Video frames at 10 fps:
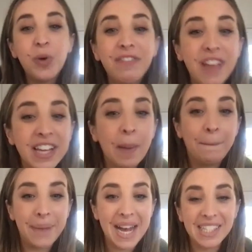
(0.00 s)
Wow, you have like
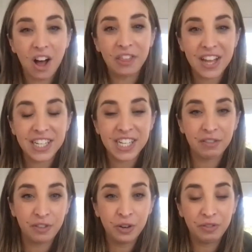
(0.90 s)
the best
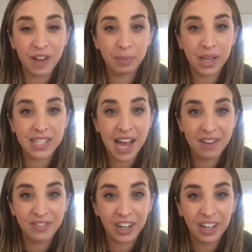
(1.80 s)
authentic food families
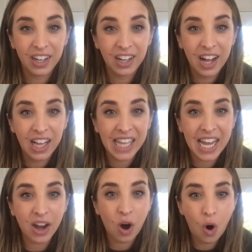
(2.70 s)
ever.
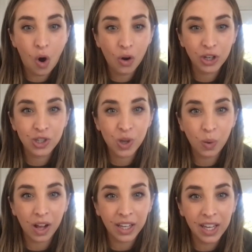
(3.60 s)
Like, oh, you're
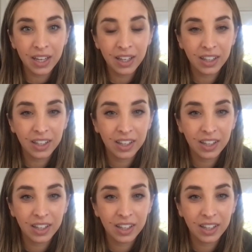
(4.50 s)
so lucky.